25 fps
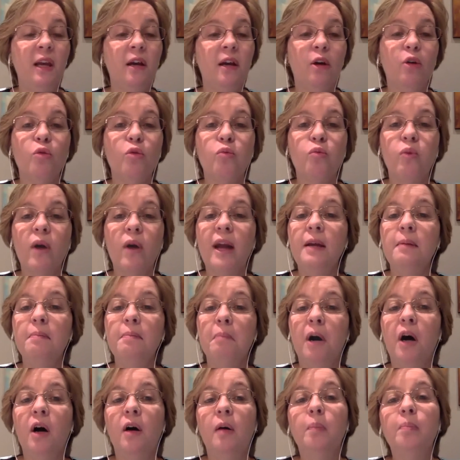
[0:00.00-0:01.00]
a great
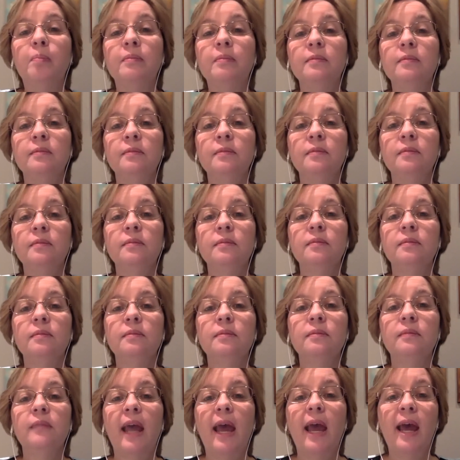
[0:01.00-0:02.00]
mom.
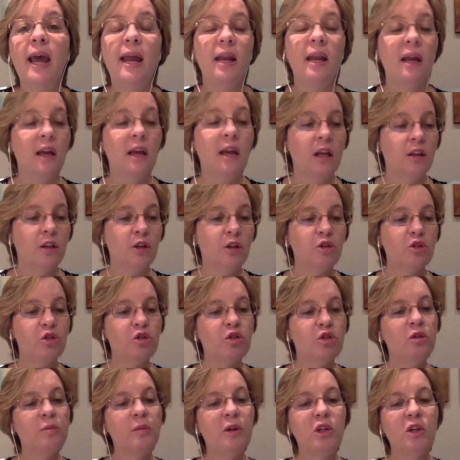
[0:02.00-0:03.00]
And there's
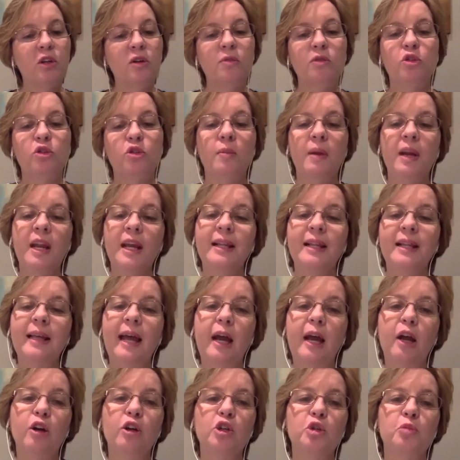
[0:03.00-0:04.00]
too many
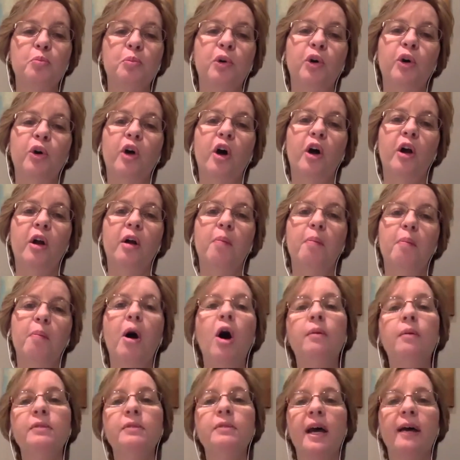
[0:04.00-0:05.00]
layers put on a
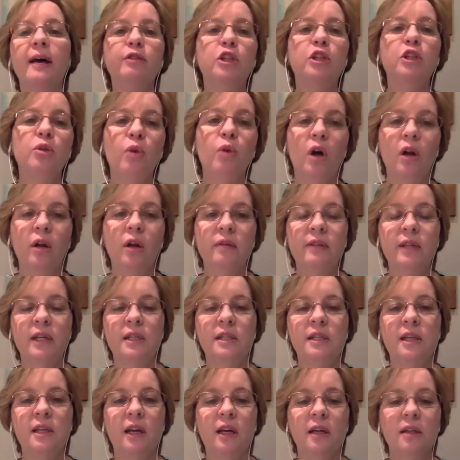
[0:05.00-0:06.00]
moms have to do all of these
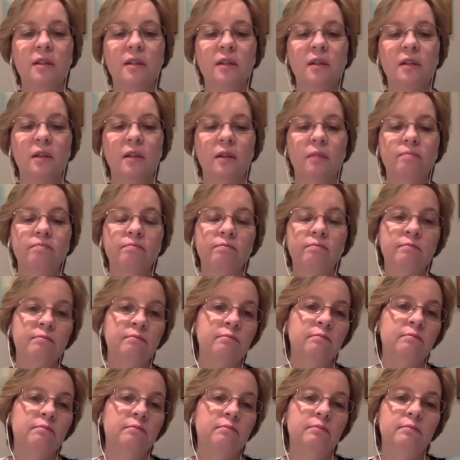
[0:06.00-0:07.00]
things.
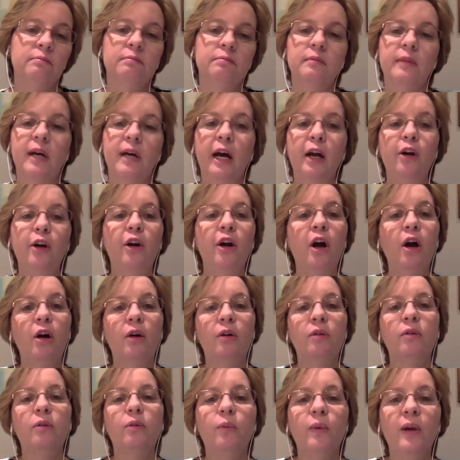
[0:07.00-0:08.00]
I don't know.
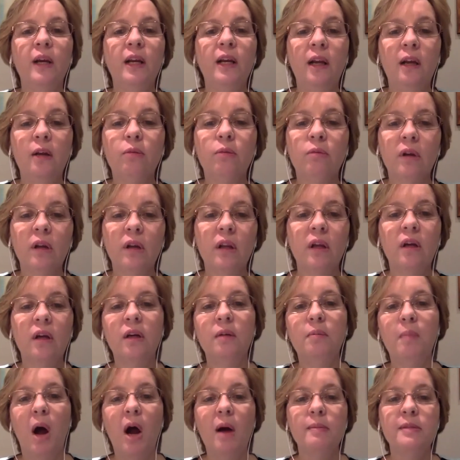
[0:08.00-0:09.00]
We need really good
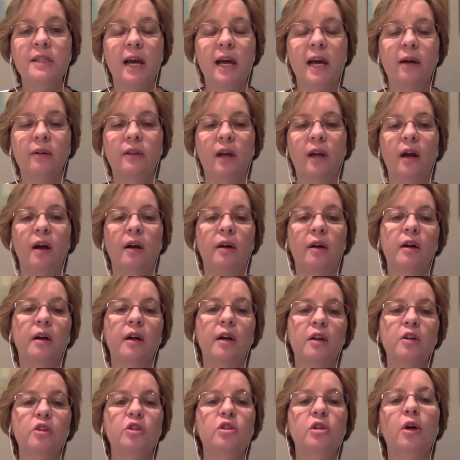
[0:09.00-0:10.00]
moms out there.
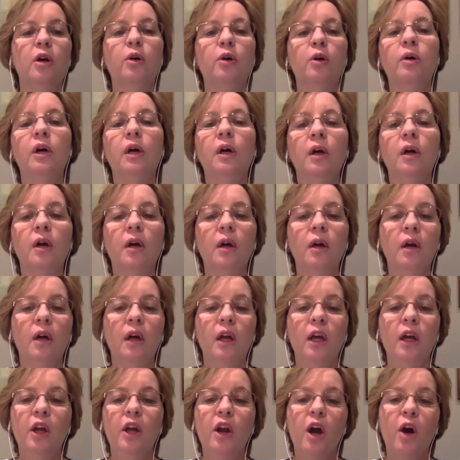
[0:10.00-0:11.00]
So,
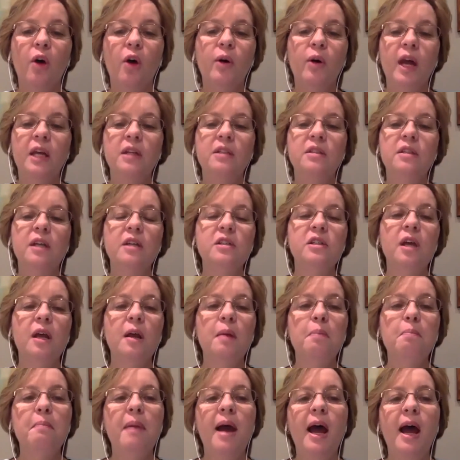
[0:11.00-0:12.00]
you know, it
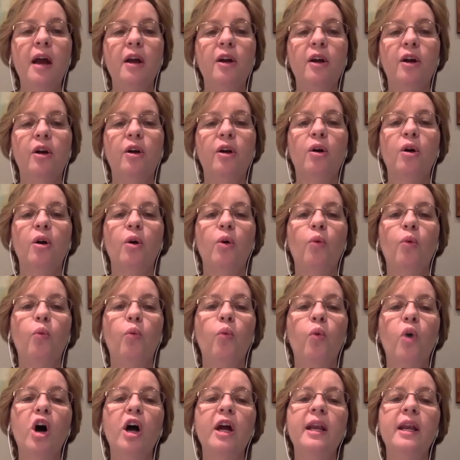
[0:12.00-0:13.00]
doesn't matter
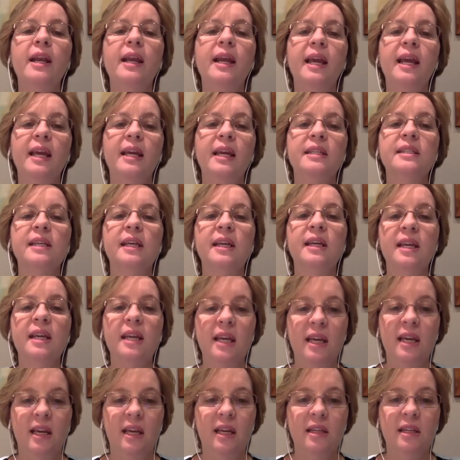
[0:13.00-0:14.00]
what it
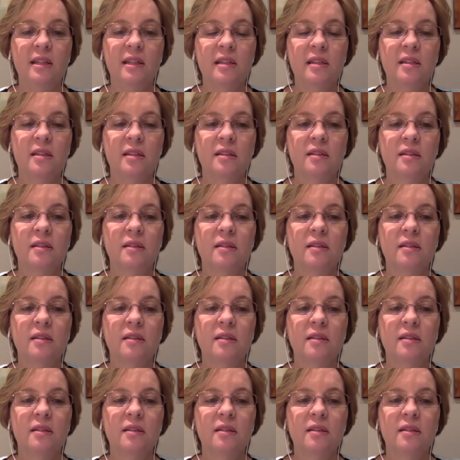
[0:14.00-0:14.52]
is.